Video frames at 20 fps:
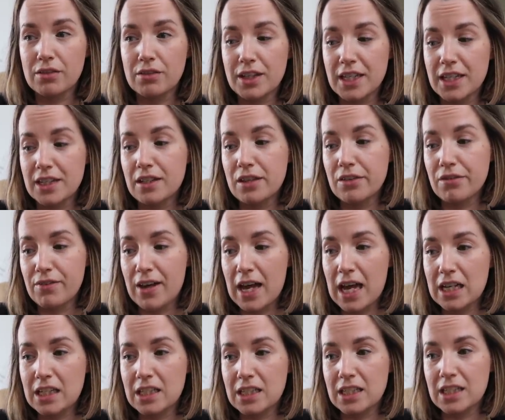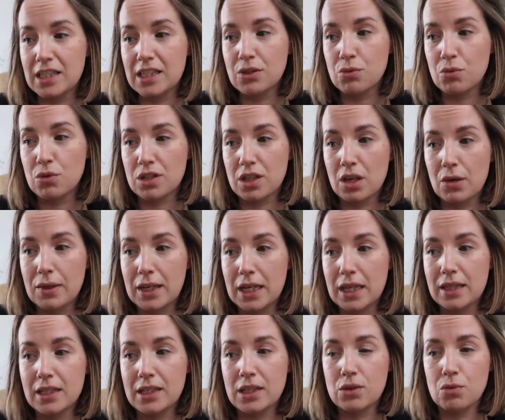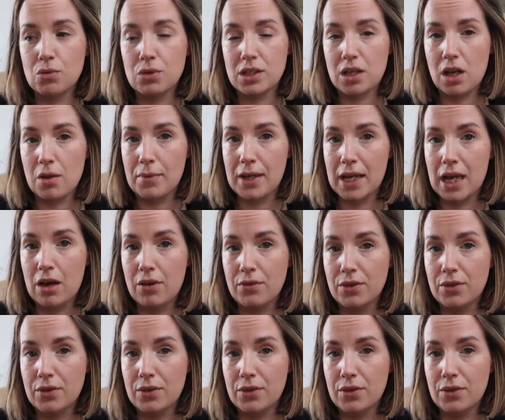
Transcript: these are the facts, this is what's going in, this is what's coming out,